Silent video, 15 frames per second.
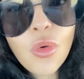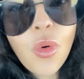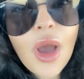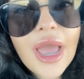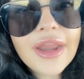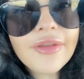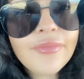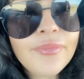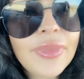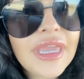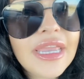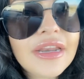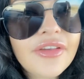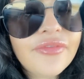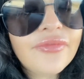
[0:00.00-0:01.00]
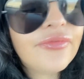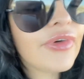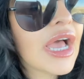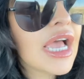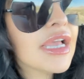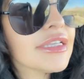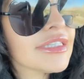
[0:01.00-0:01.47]
quite a bit of
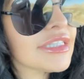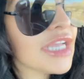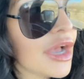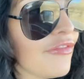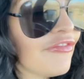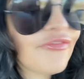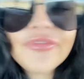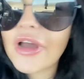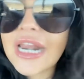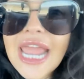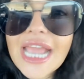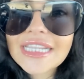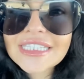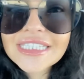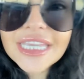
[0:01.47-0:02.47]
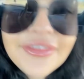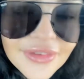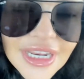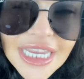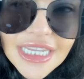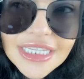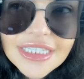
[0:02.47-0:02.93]
some fun
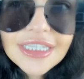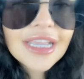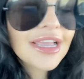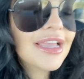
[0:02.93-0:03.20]
activities.